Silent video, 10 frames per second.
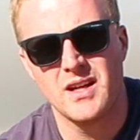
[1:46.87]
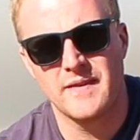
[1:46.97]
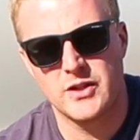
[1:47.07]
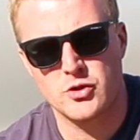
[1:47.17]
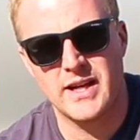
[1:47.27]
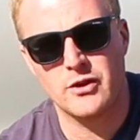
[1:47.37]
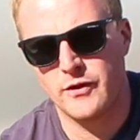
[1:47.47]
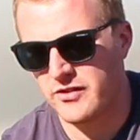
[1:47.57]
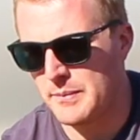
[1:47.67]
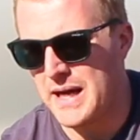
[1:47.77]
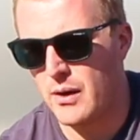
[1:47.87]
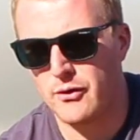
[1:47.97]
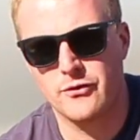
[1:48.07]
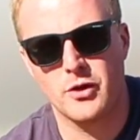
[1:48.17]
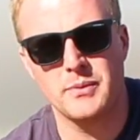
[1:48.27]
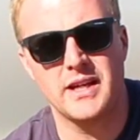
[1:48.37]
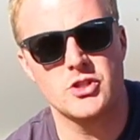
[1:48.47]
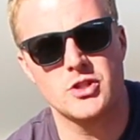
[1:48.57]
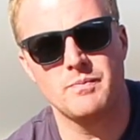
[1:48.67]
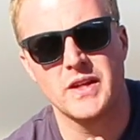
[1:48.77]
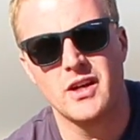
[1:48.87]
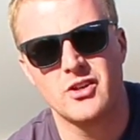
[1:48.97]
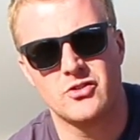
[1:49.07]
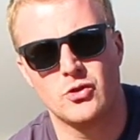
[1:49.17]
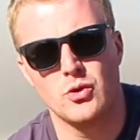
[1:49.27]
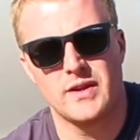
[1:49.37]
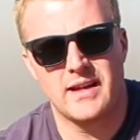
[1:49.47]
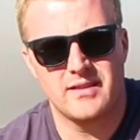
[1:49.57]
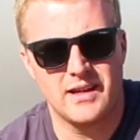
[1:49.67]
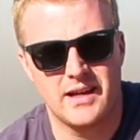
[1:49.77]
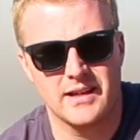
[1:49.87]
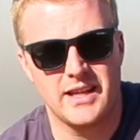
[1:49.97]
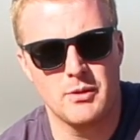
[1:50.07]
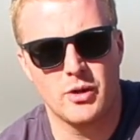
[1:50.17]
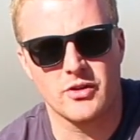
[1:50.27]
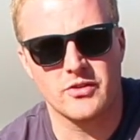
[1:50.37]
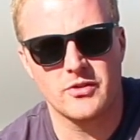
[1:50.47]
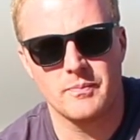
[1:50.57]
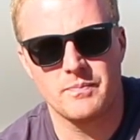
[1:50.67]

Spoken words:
that transfers the power from the engine to that gearbox.